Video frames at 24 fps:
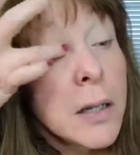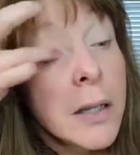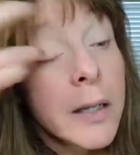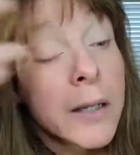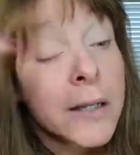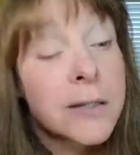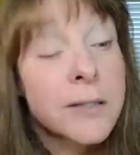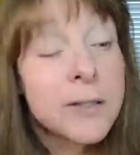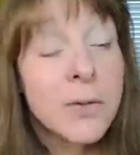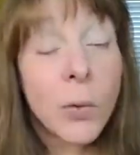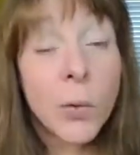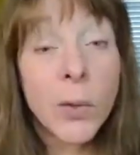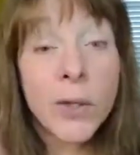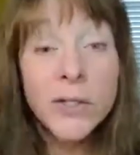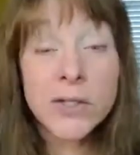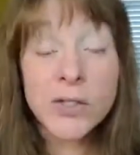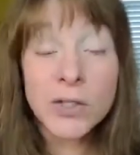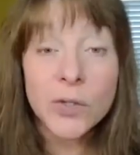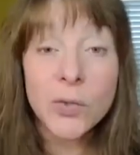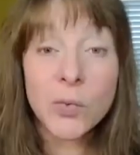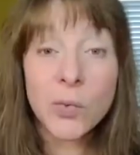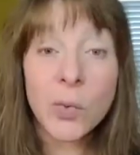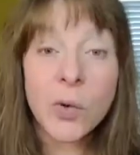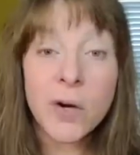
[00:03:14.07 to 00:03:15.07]
it's going
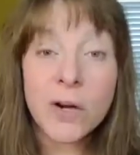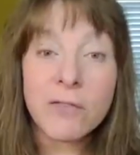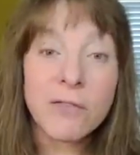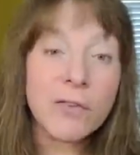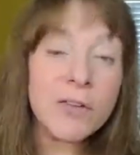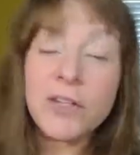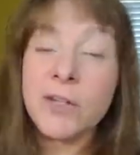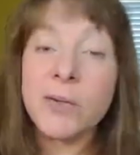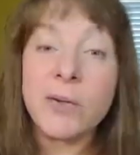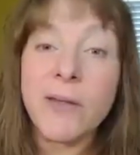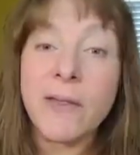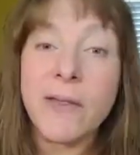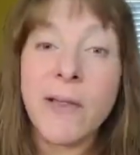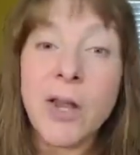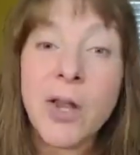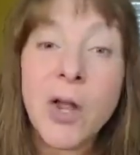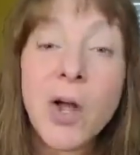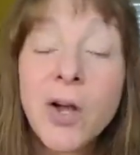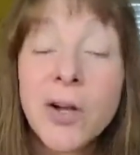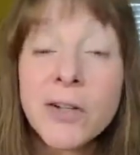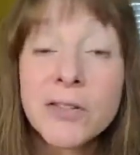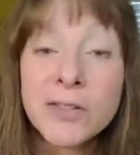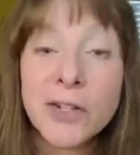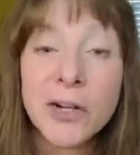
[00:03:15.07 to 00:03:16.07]
to work for you in the
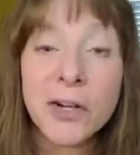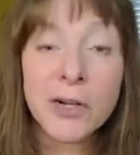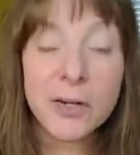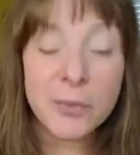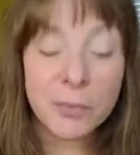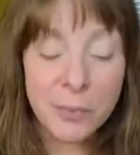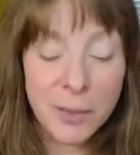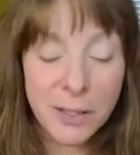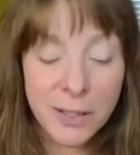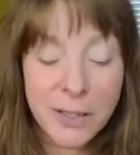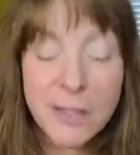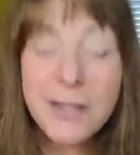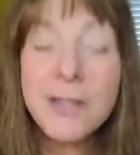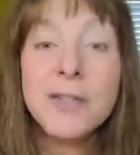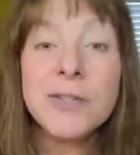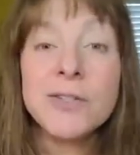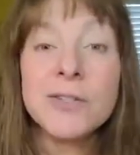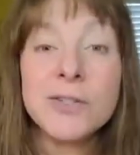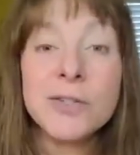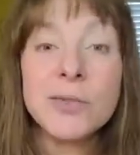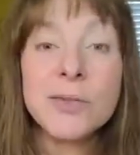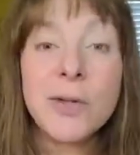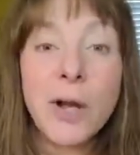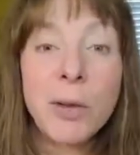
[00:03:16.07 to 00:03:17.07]
long term
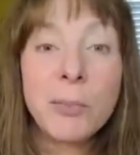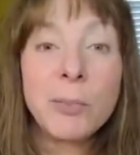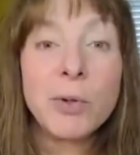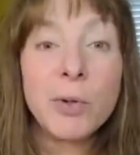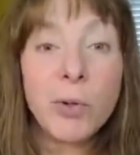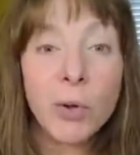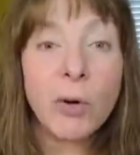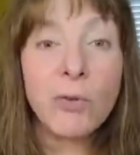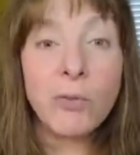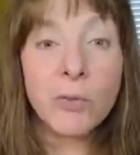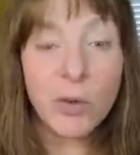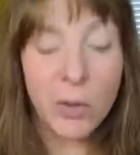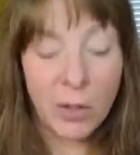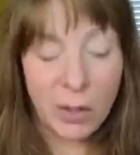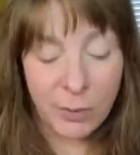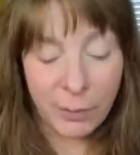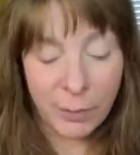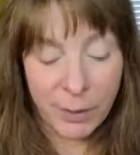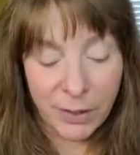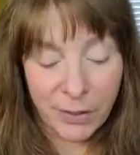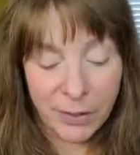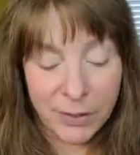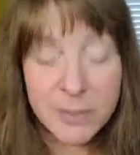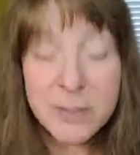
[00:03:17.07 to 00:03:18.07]
to help your overall
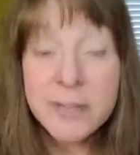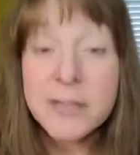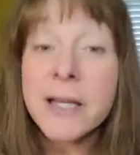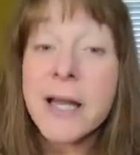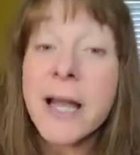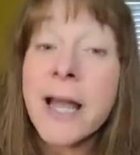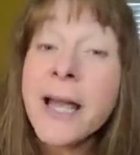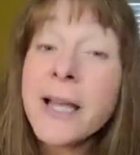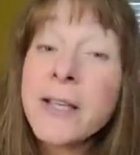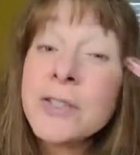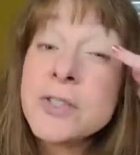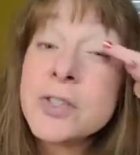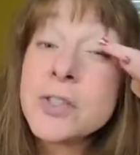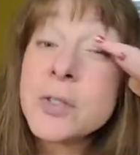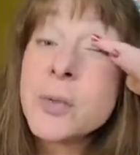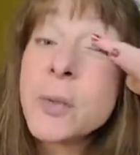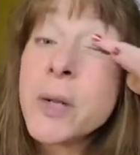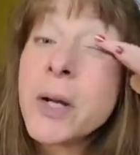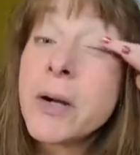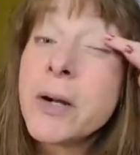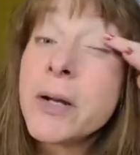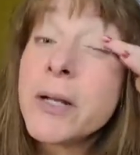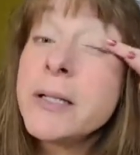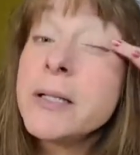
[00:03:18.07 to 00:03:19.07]
appearance as you
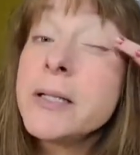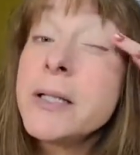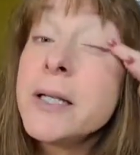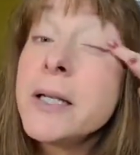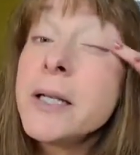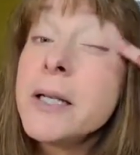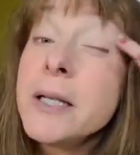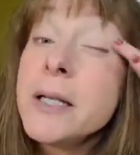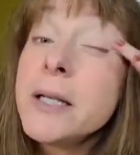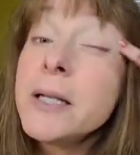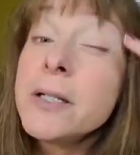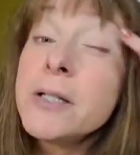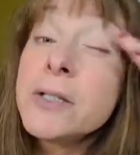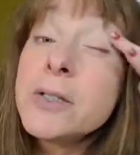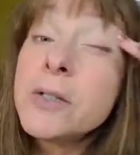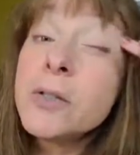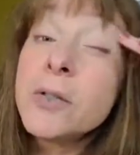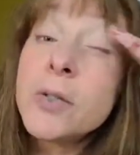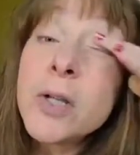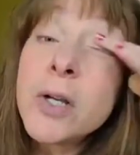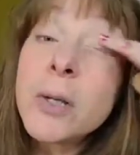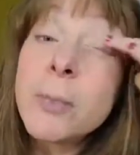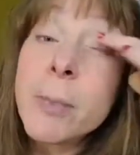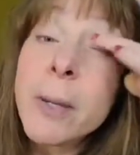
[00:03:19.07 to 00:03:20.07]
wear it
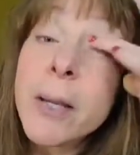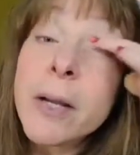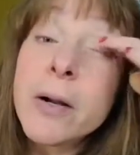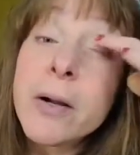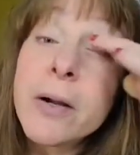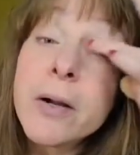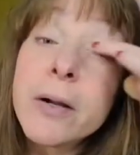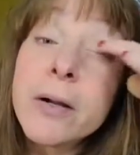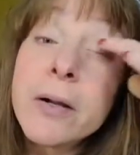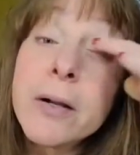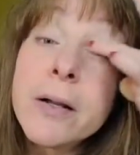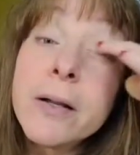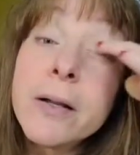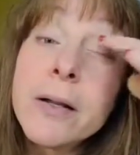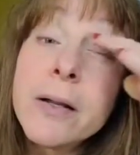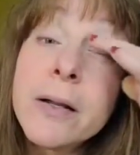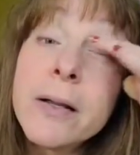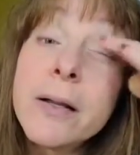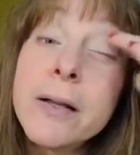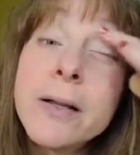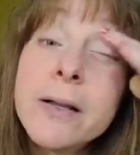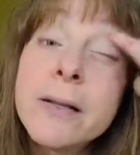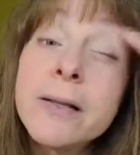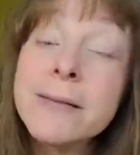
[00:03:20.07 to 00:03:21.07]
to look better.
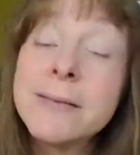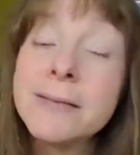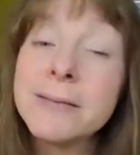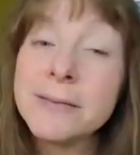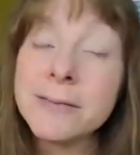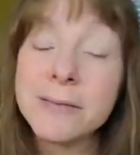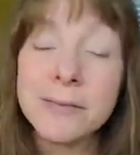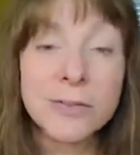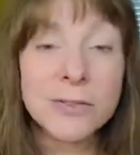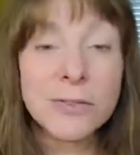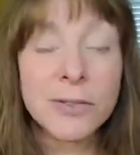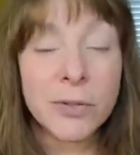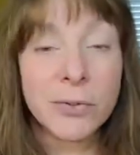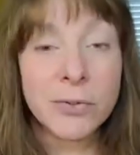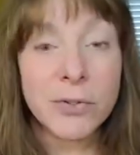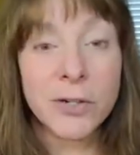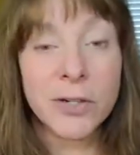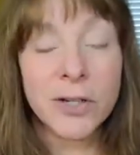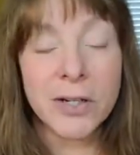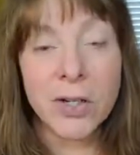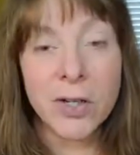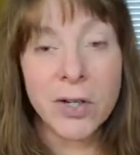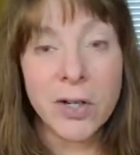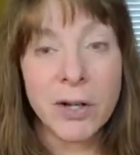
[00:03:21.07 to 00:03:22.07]
So you're
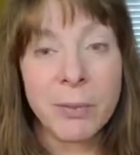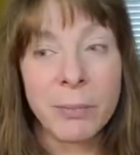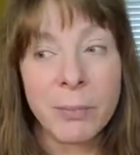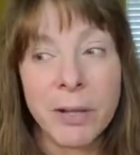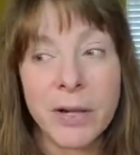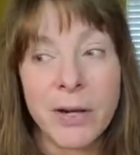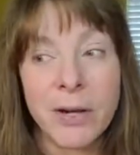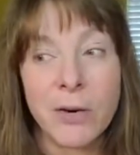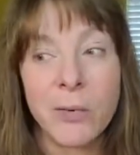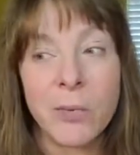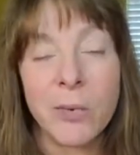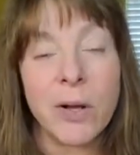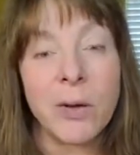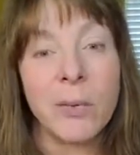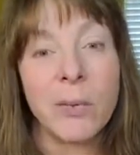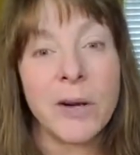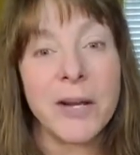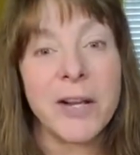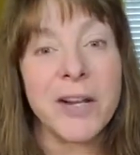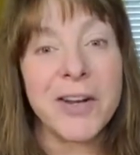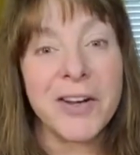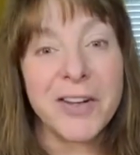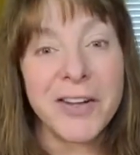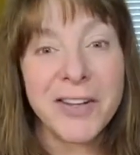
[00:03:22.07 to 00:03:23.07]
going to look better while
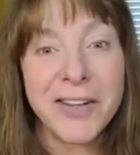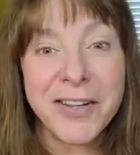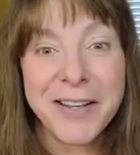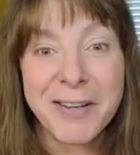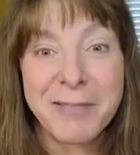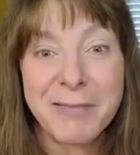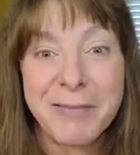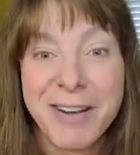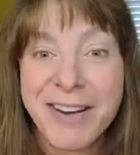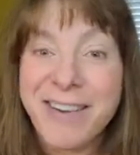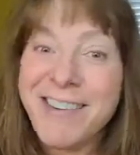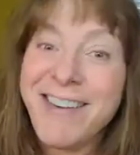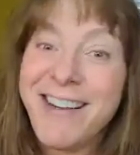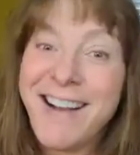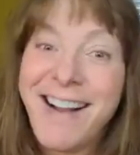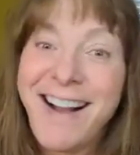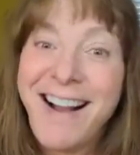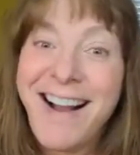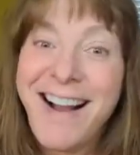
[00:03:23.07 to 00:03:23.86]
working on looking better.